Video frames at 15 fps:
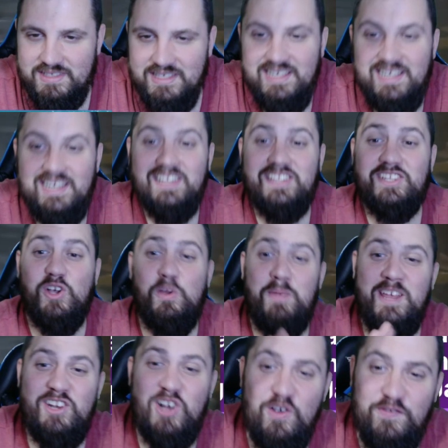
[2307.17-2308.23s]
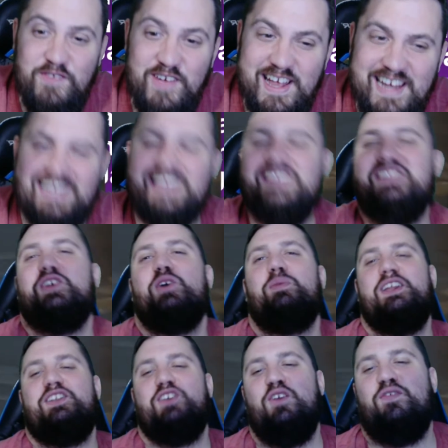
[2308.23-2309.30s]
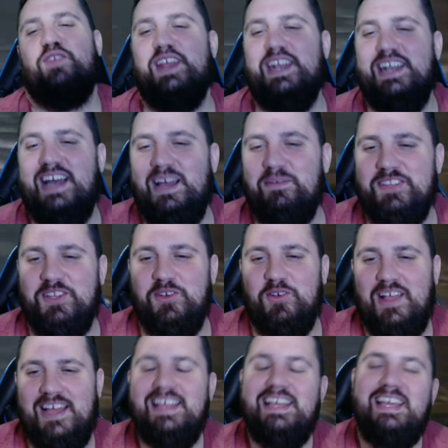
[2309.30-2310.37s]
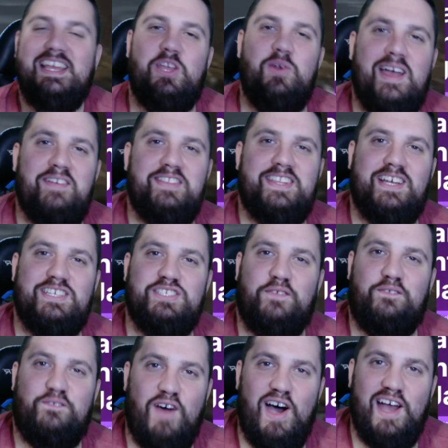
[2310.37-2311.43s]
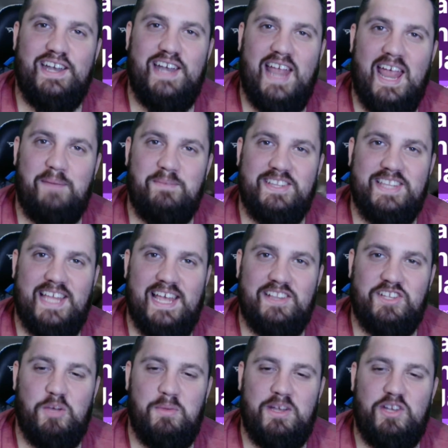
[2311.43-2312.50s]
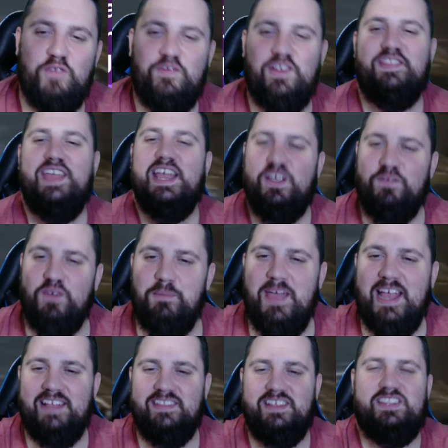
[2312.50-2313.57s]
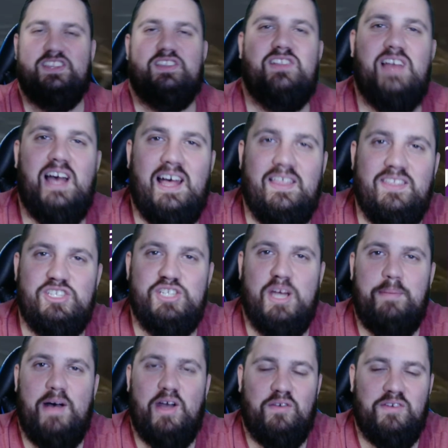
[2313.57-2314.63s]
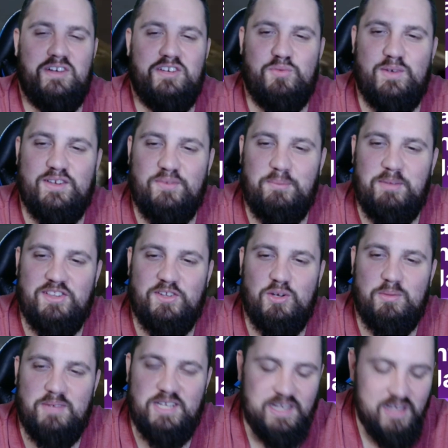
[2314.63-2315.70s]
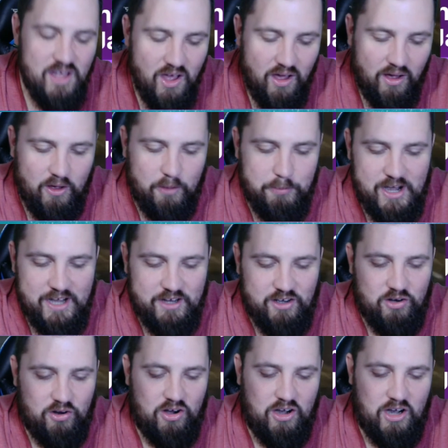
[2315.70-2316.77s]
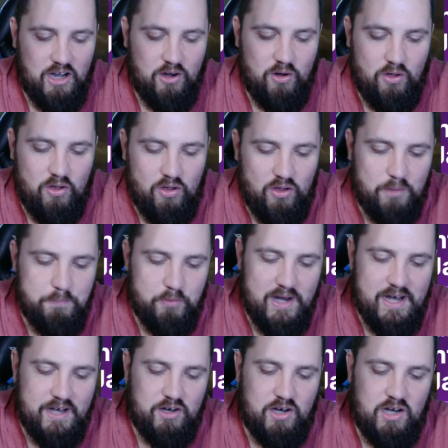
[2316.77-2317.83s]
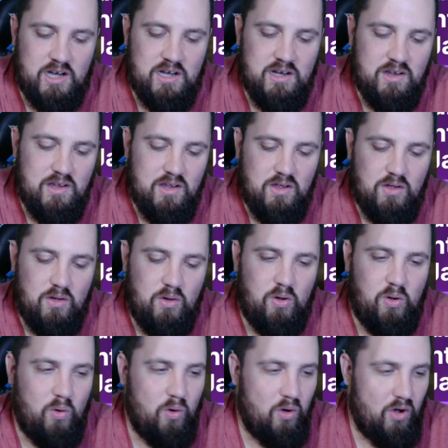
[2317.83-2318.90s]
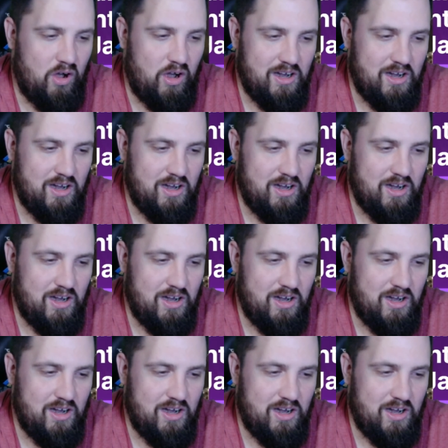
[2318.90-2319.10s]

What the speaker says: Scooby Doofin! Scooby Doofin, I'm so glad. You have such a fun name to say, Scooby Doofin. Thank you for making this the jump on over to Twitch for me, Scooby. Holebreaker Horror. Holebreaker Horror.